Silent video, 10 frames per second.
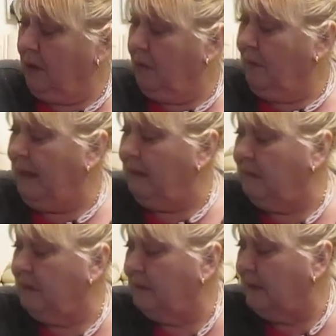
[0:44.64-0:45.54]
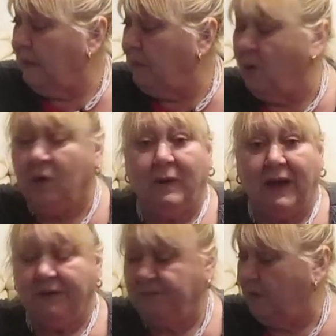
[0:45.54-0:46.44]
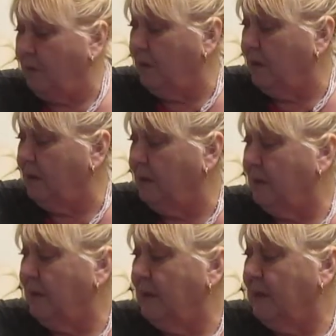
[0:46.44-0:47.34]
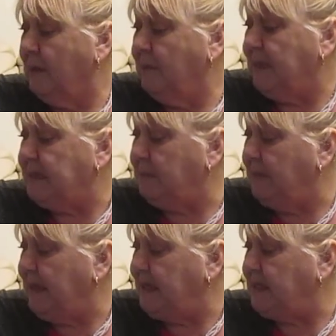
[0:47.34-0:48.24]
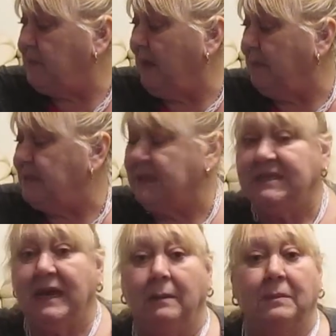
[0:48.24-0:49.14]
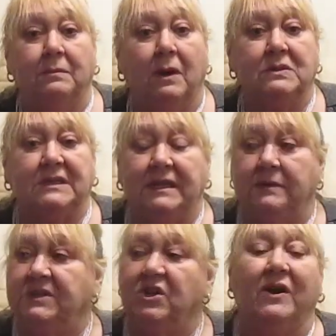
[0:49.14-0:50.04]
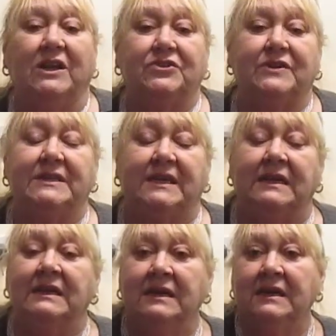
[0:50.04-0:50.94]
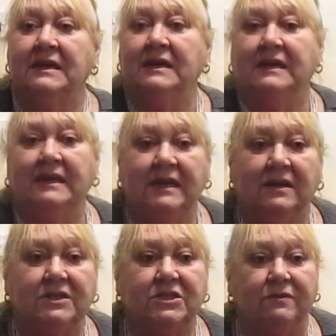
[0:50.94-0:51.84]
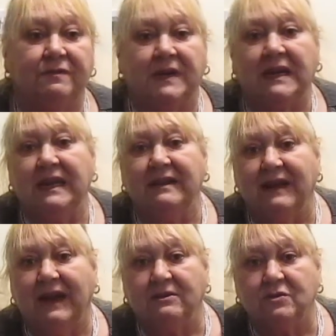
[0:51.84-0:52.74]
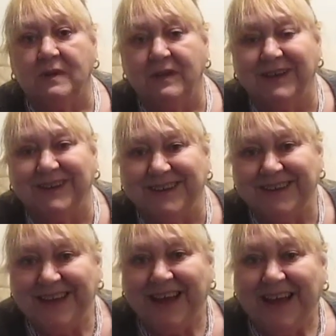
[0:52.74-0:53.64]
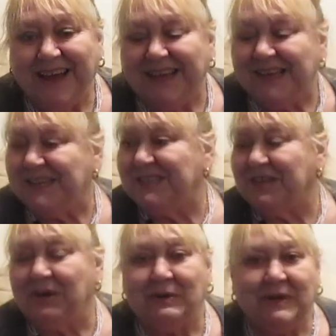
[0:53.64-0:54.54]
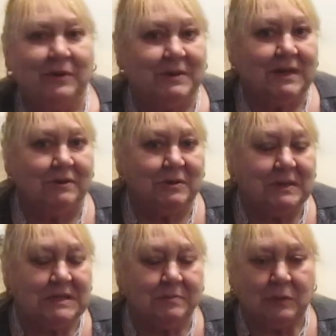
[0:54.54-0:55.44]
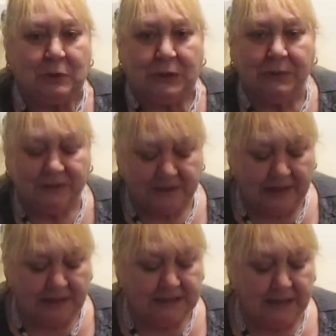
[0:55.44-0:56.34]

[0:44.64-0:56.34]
Well, I bought quite a few bits and pieces when I was in town, but mostly they were toiletries and, you know, stuff for cleaning the house with. So you don't need to bore you with that.